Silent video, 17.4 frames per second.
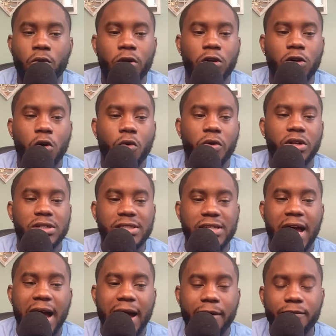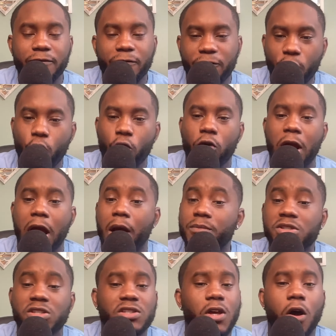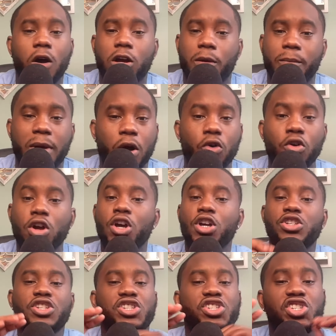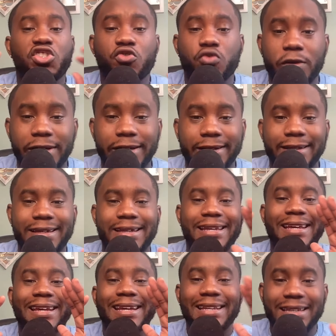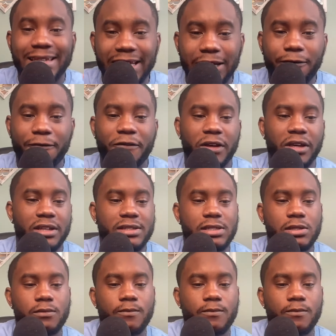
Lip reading: to go in the top 4. I'm just talking about just strictly defense.